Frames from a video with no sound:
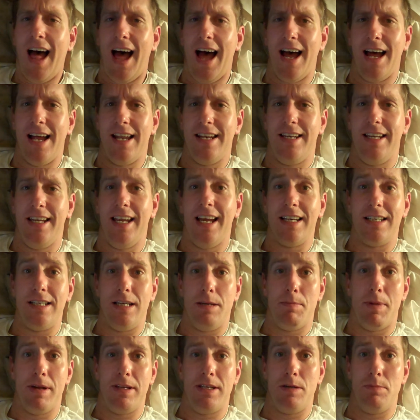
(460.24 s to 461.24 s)
And he
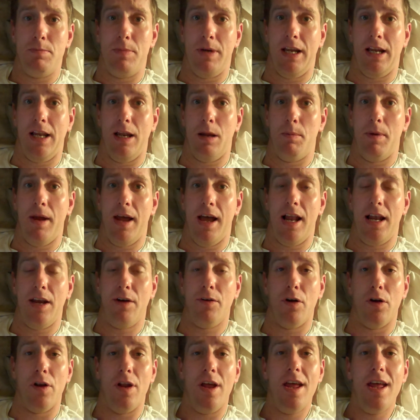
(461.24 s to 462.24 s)
actually messaged me a little bit
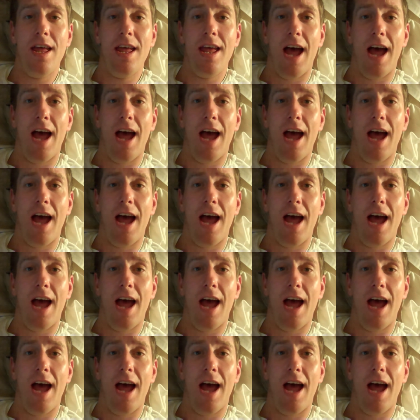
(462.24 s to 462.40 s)
earlier on.